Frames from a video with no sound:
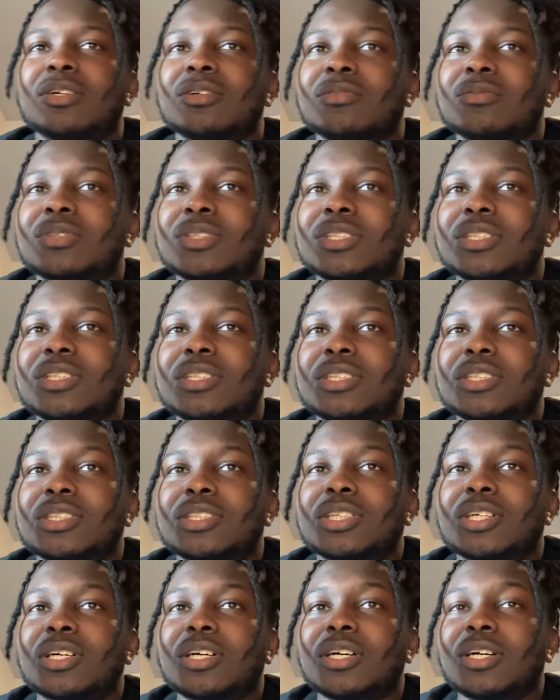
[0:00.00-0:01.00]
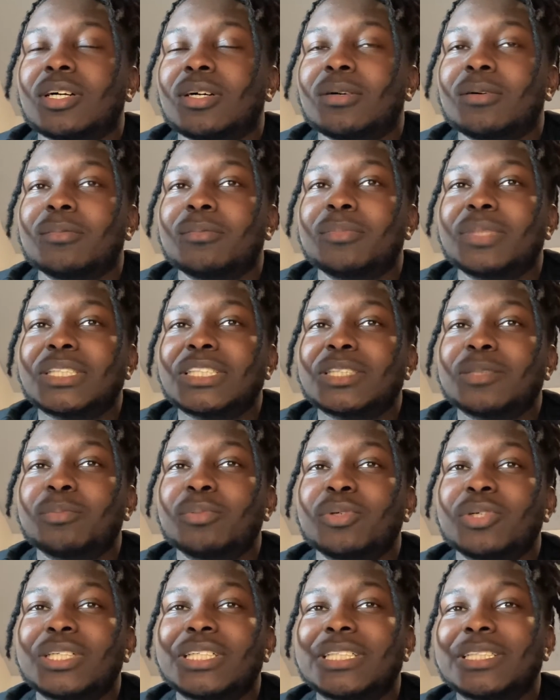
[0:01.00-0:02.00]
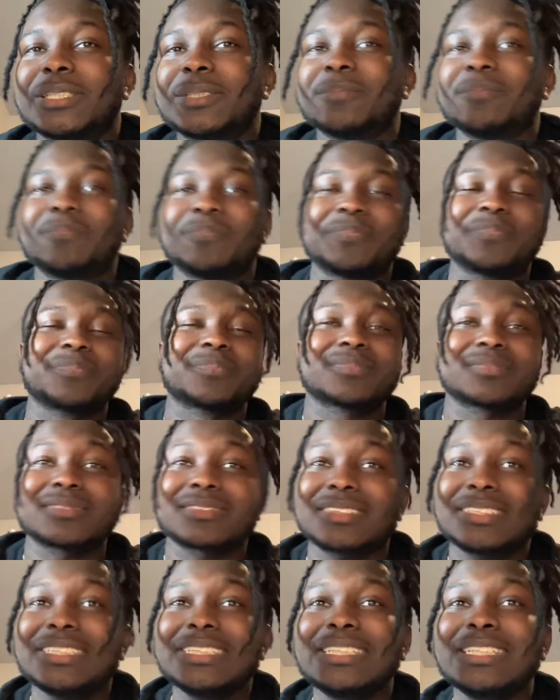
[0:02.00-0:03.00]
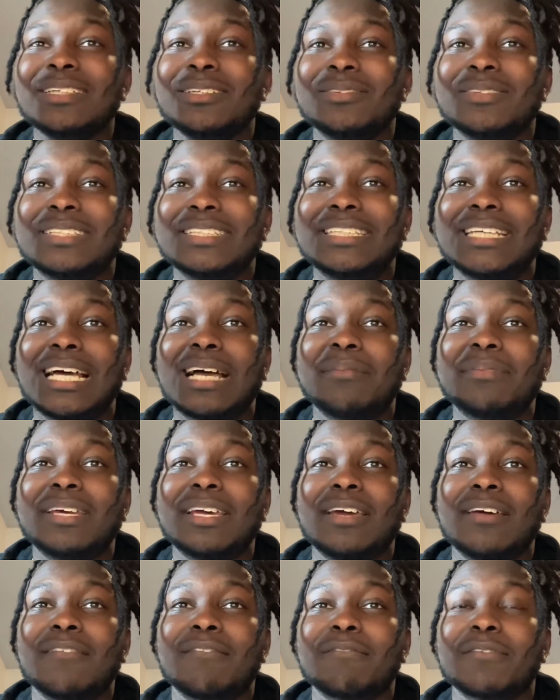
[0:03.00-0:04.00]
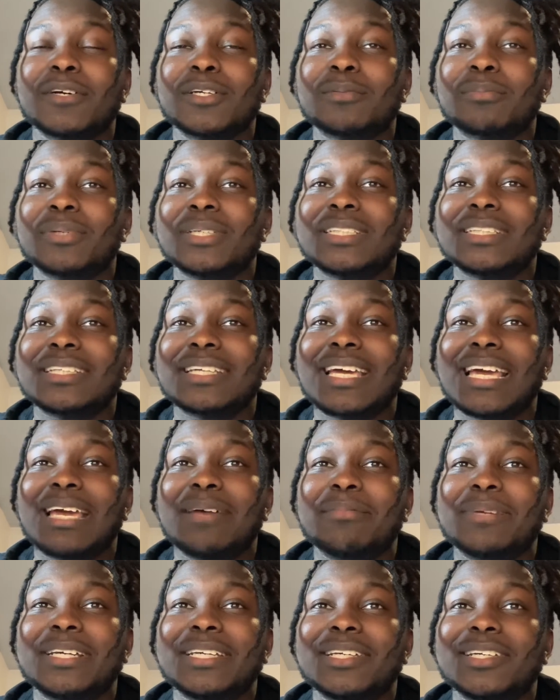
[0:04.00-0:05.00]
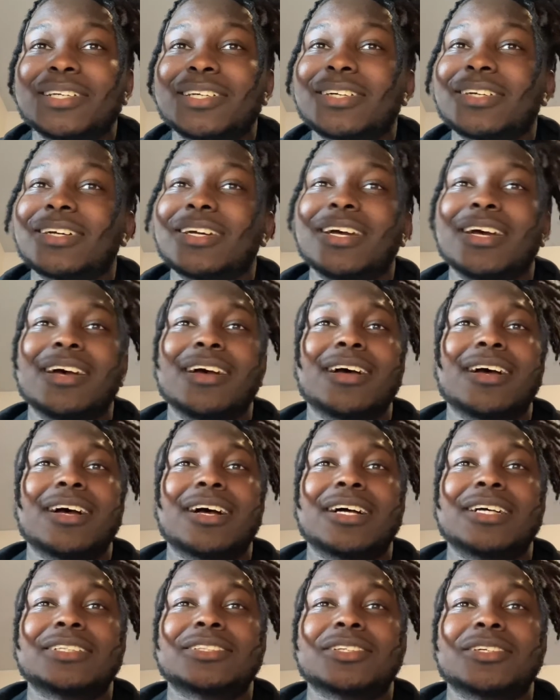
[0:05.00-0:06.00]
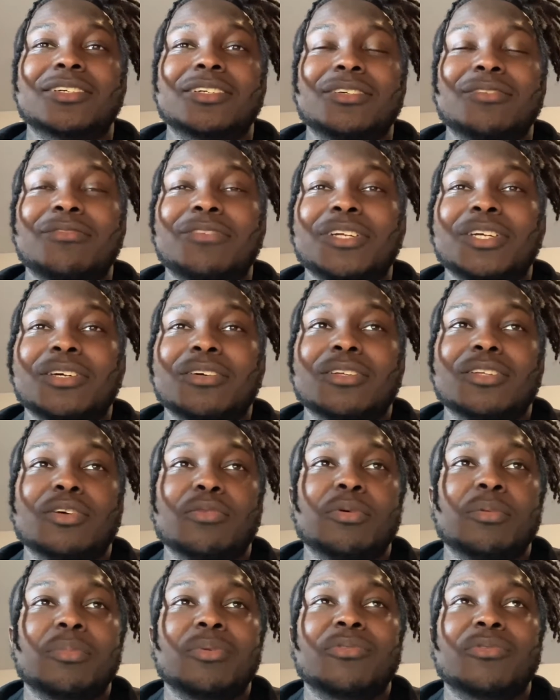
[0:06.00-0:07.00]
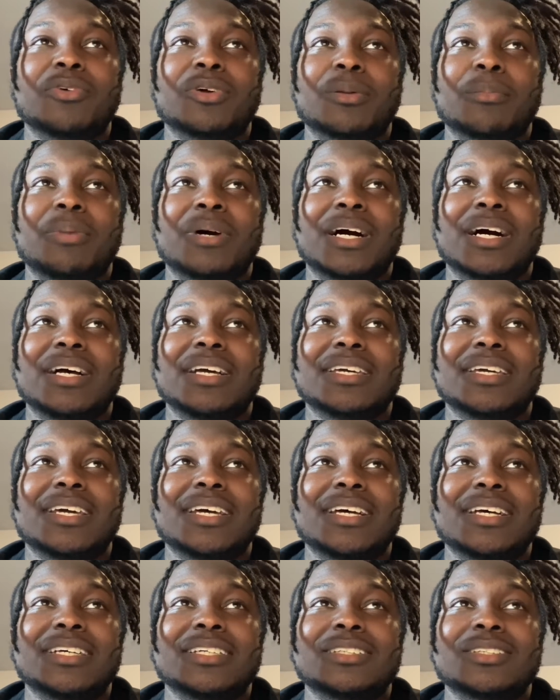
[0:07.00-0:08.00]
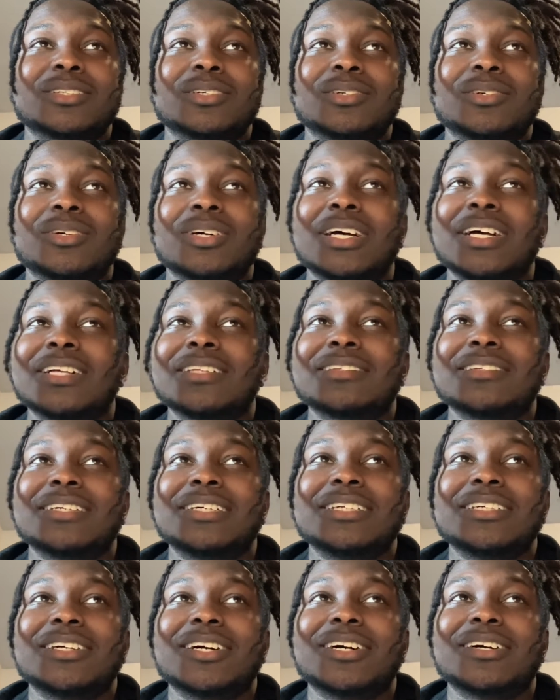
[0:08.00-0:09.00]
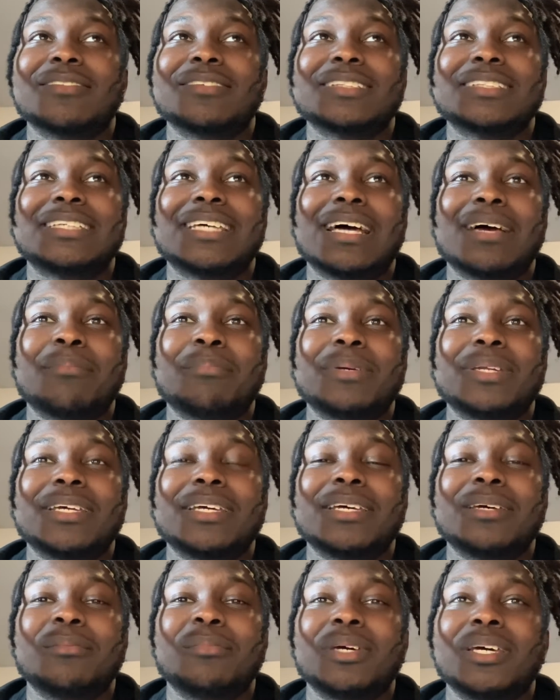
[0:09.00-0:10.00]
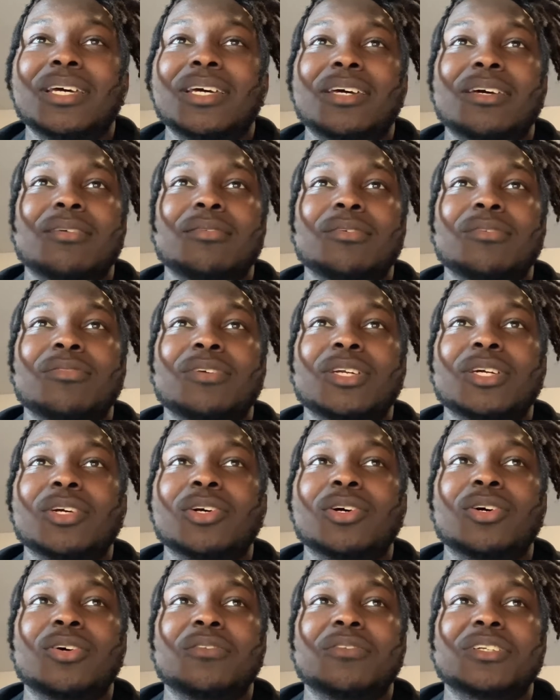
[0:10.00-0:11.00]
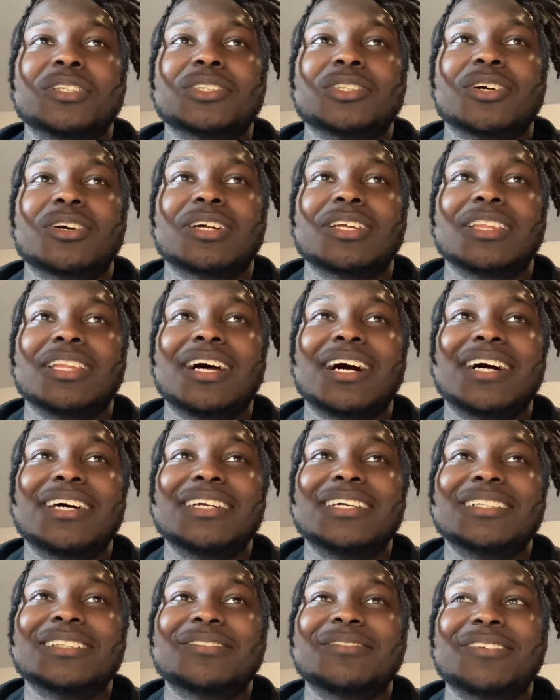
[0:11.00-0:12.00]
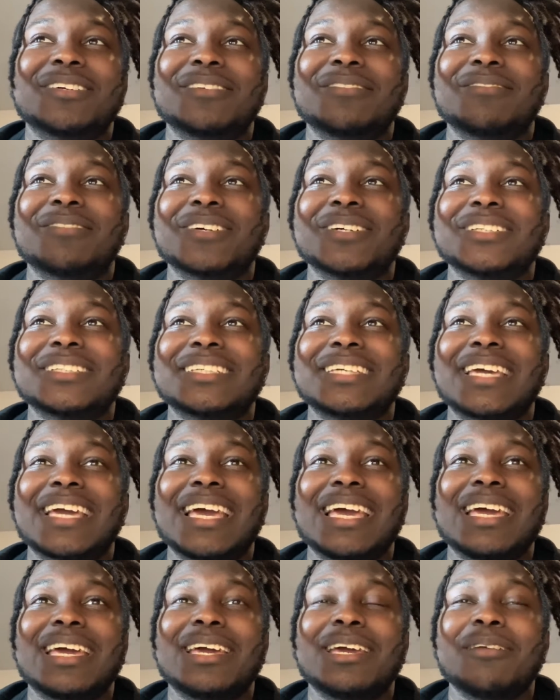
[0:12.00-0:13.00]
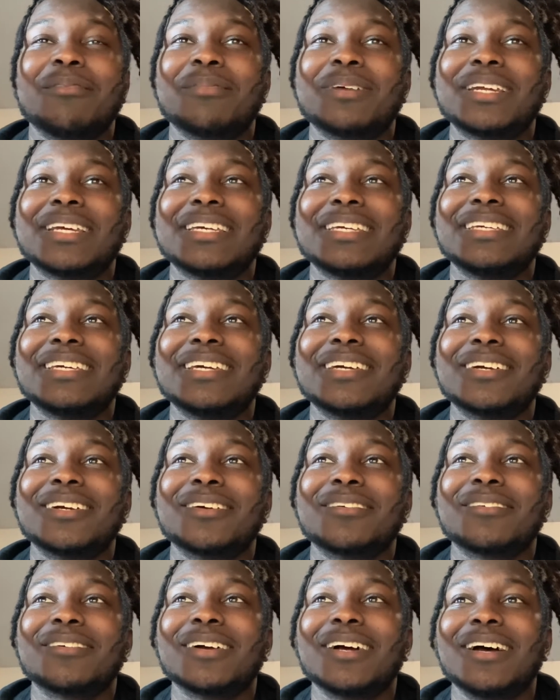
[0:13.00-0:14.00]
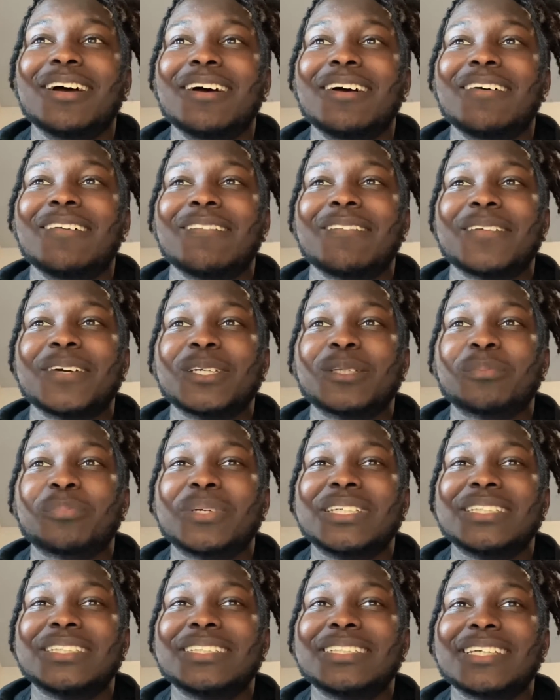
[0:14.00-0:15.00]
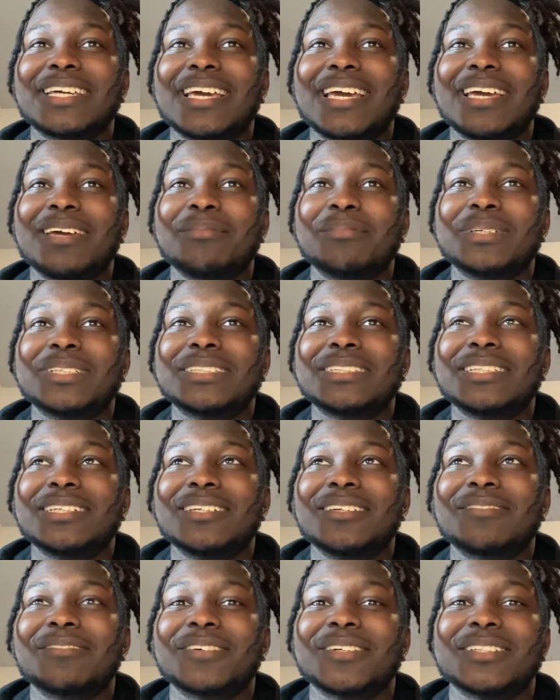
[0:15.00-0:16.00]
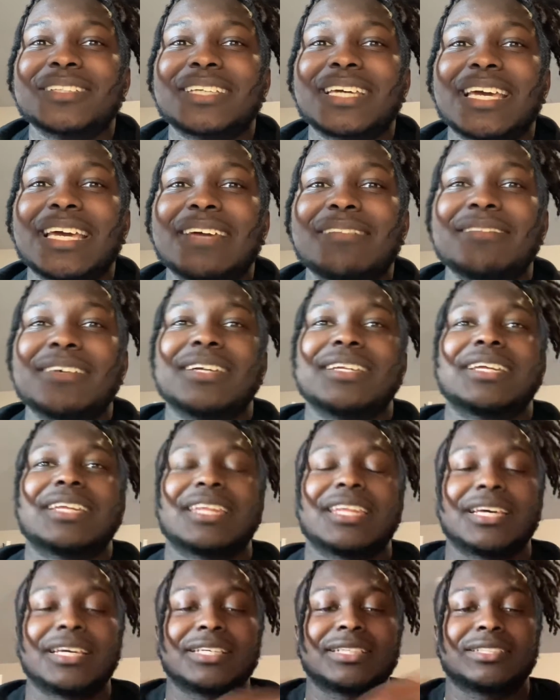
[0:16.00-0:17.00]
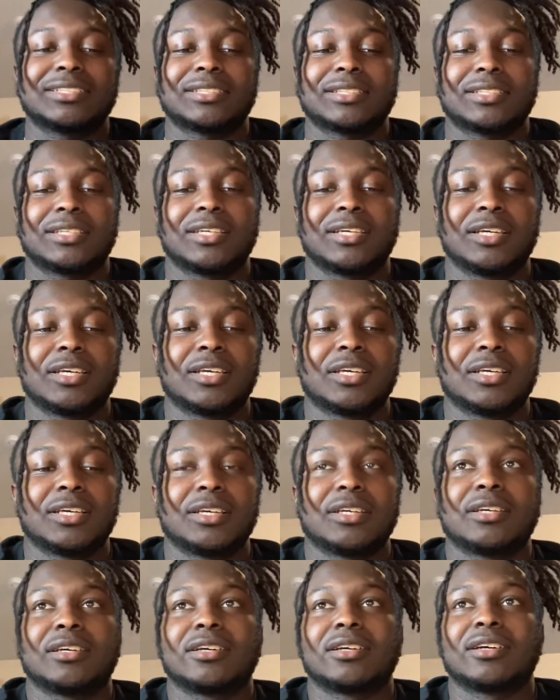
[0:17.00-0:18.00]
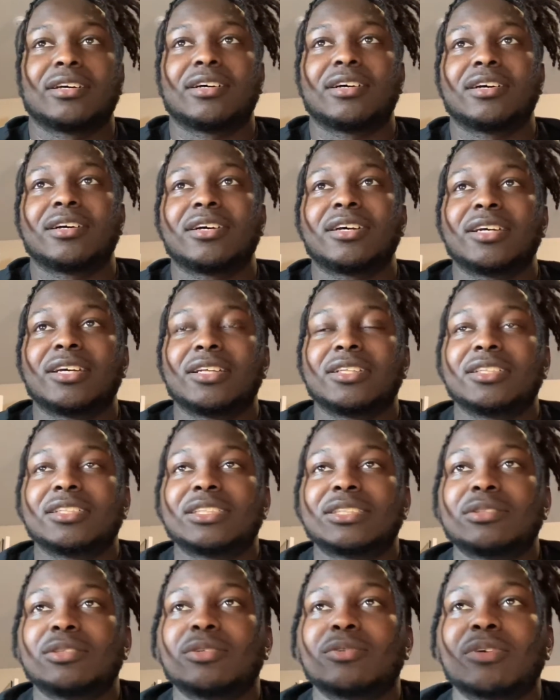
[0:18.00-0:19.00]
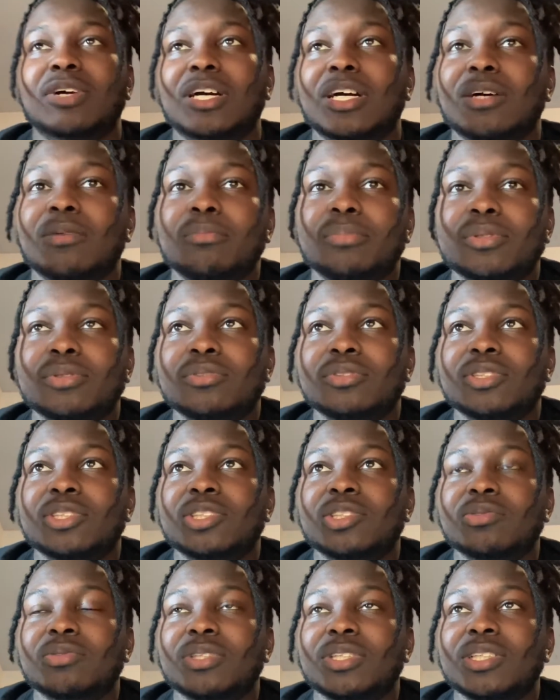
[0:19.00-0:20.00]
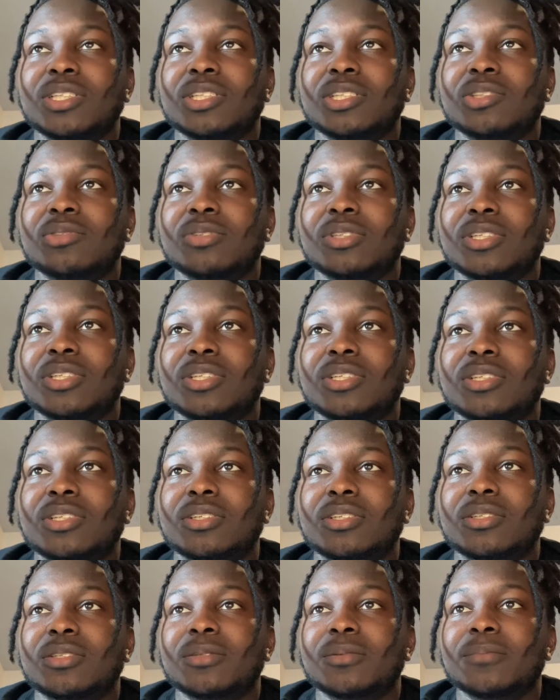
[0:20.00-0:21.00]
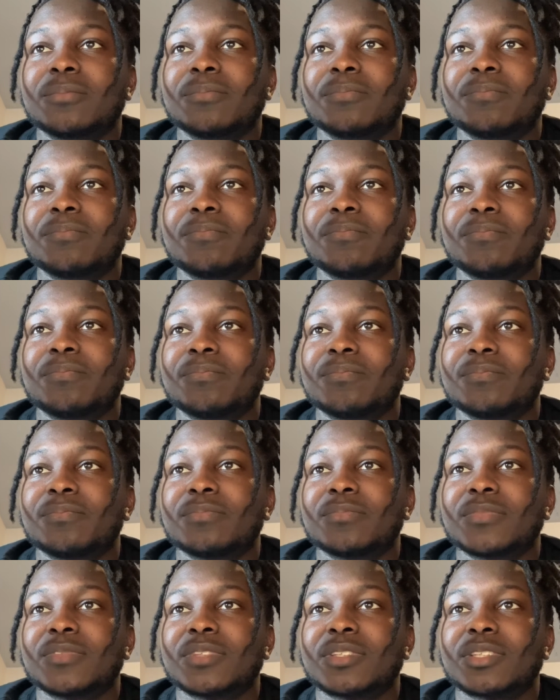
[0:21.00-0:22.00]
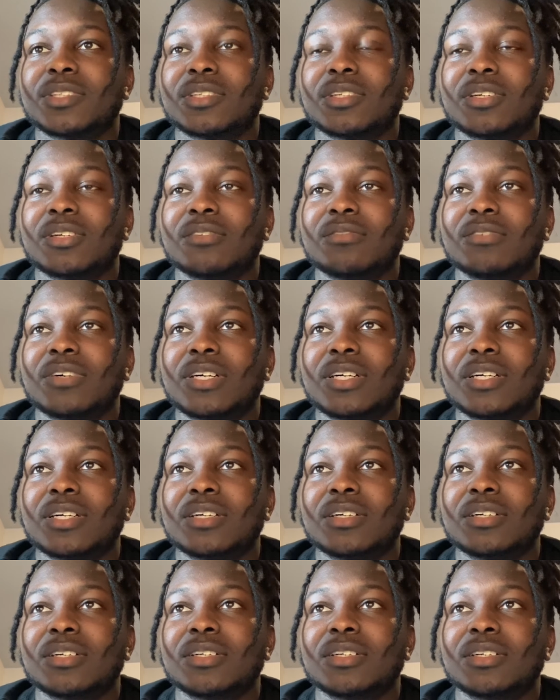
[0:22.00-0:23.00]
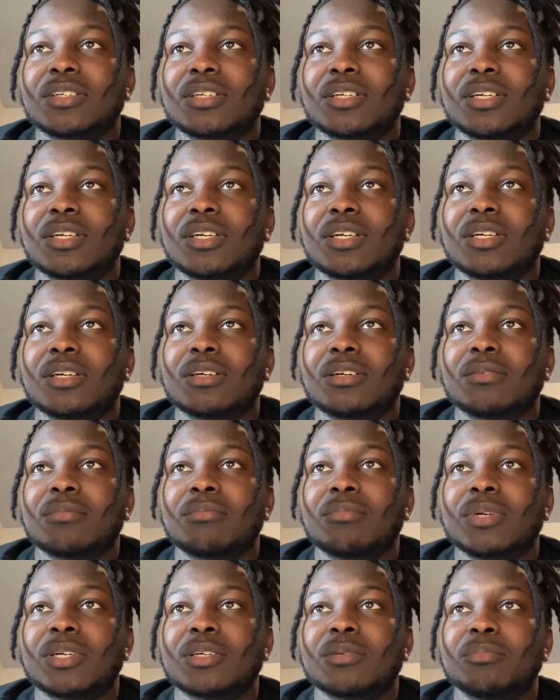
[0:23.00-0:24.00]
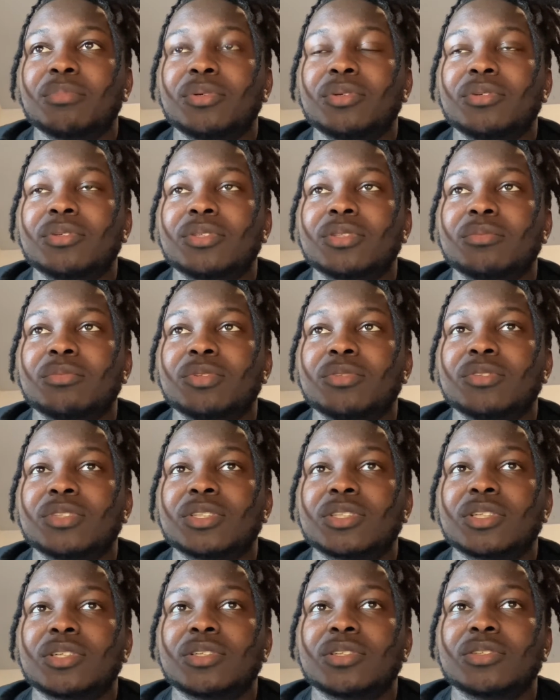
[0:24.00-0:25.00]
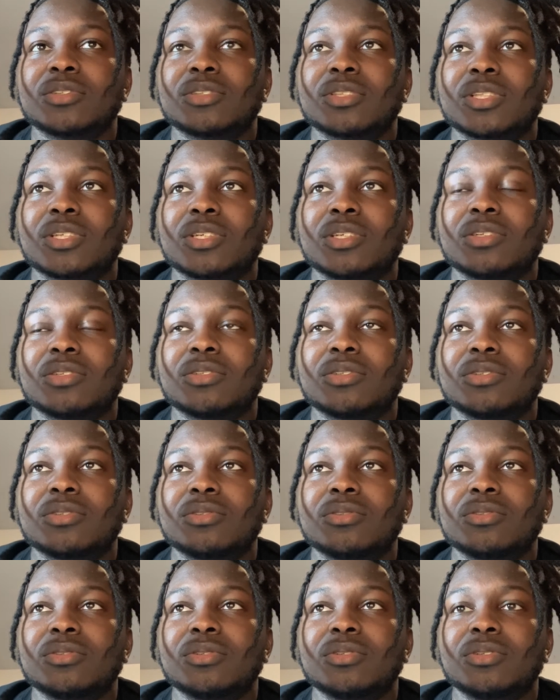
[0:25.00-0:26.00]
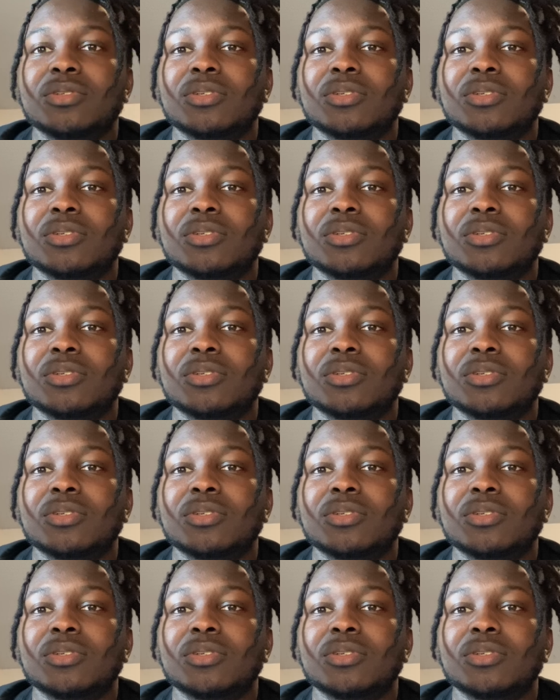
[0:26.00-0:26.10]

What's good, y'all? Buzz Boys. We tapped in. First preseason game of the year. I started the video a little bit before the podcast, so thank y'all for tapping in, man. We finna go over the starting lineups for the first game of the year. First preseason game, but still the first game nonetheless. All right, let's see what Rod Boone just tweeted. He just tweeted um, certified. My computer is moving so slow, dude.